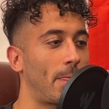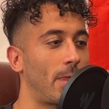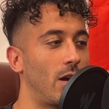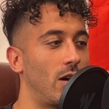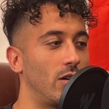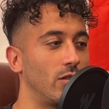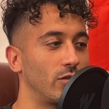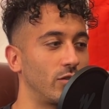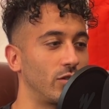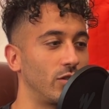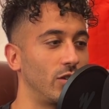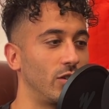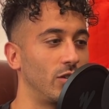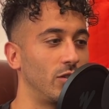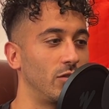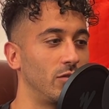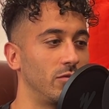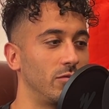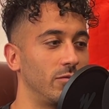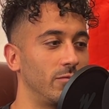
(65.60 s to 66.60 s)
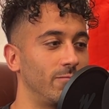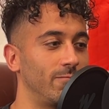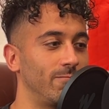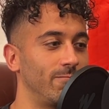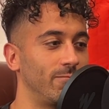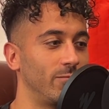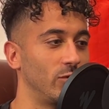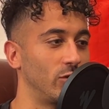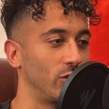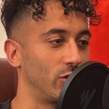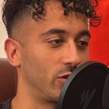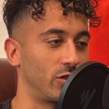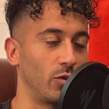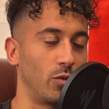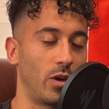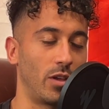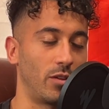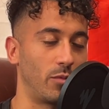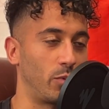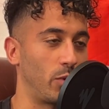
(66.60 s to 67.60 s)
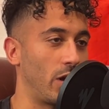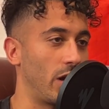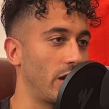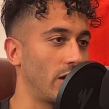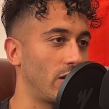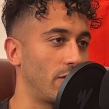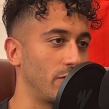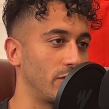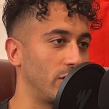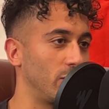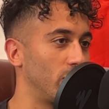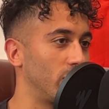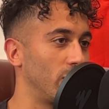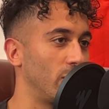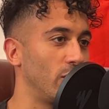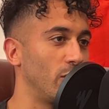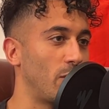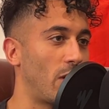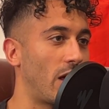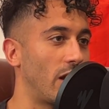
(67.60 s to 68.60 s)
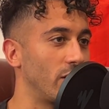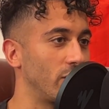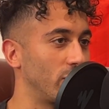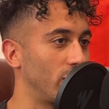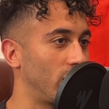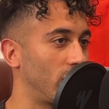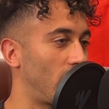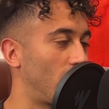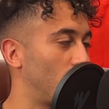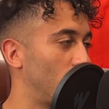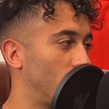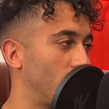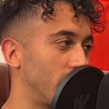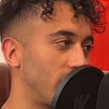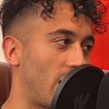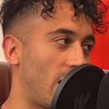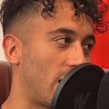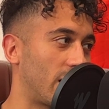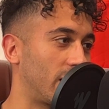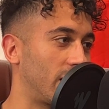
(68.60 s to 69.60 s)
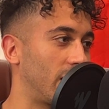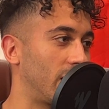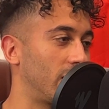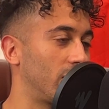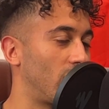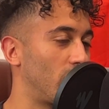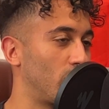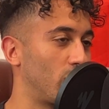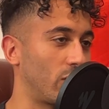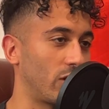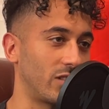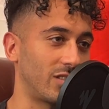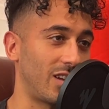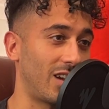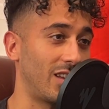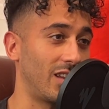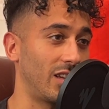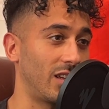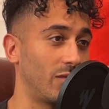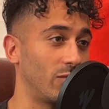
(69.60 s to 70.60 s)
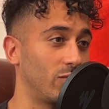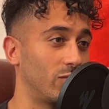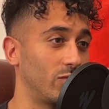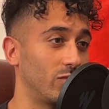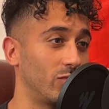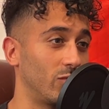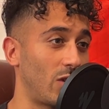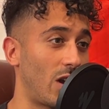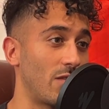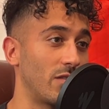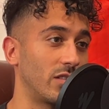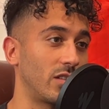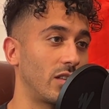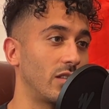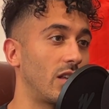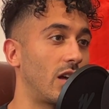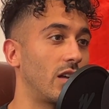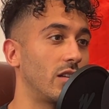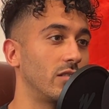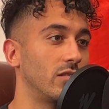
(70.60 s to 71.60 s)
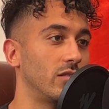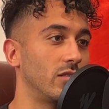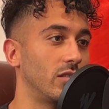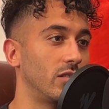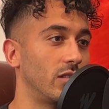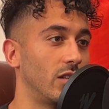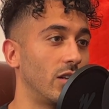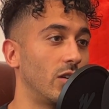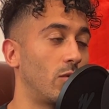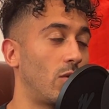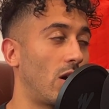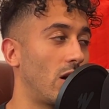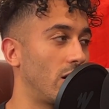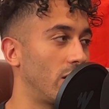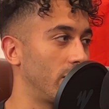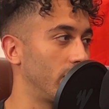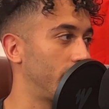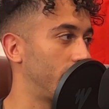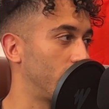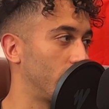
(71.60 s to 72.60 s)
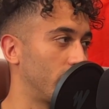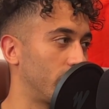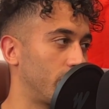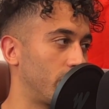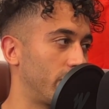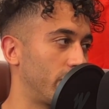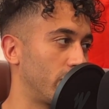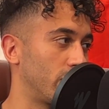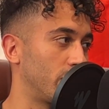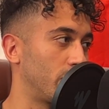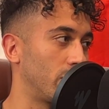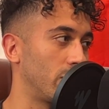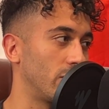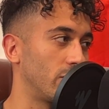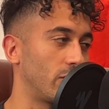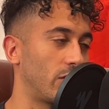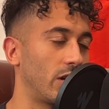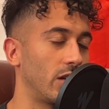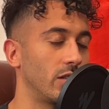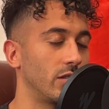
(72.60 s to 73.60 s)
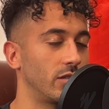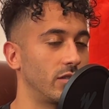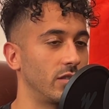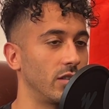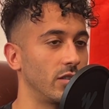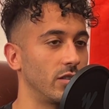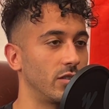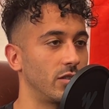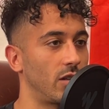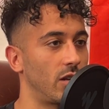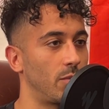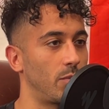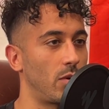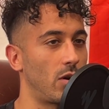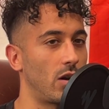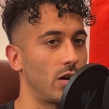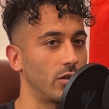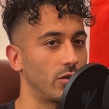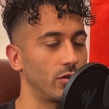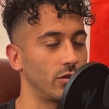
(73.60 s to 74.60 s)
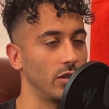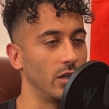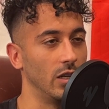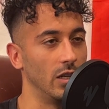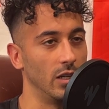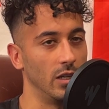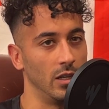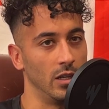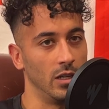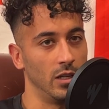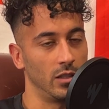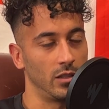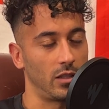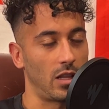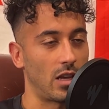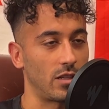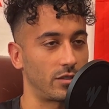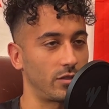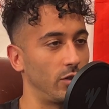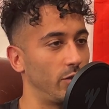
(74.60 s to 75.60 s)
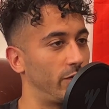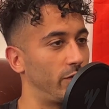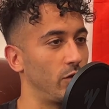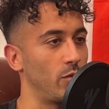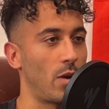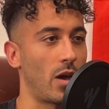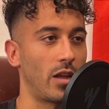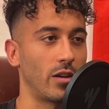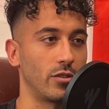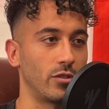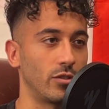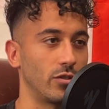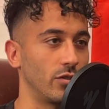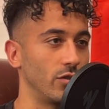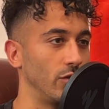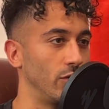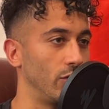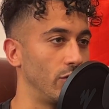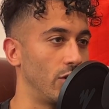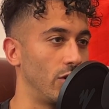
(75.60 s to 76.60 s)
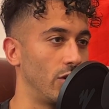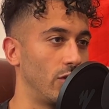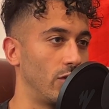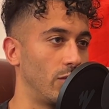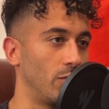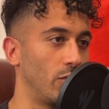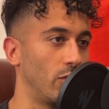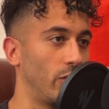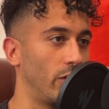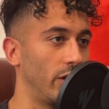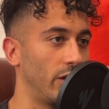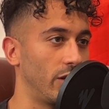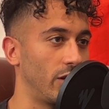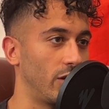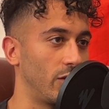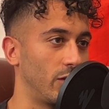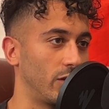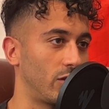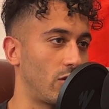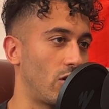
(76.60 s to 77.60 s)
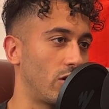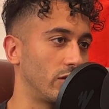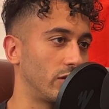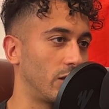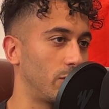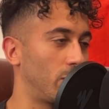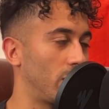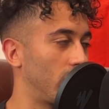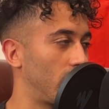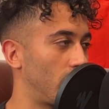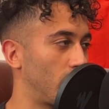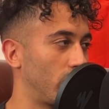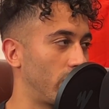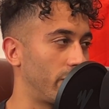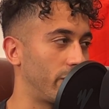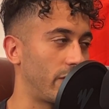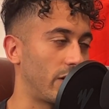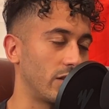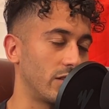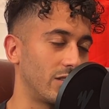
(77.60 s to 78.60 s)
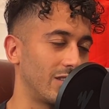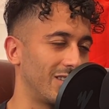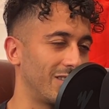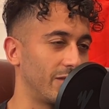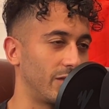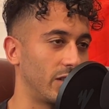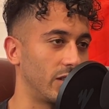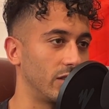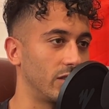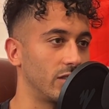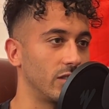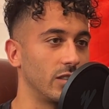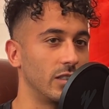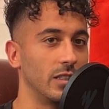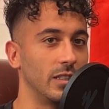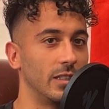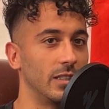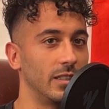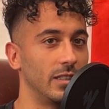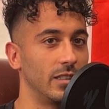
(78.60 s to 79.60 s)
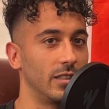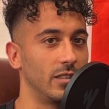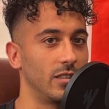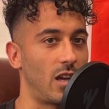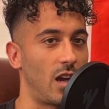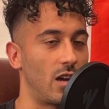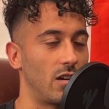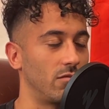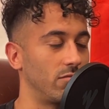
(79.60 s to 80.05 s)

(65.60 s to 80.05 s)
Also, just the way they're playing, obviously with the new manager, a lot more attacking, a lot more exciting, and we haven't said that in a while for Spurs, right? Since Poch. Last few managers, Nuno and Mourinho and Conte play a lot more defensive, and yeah,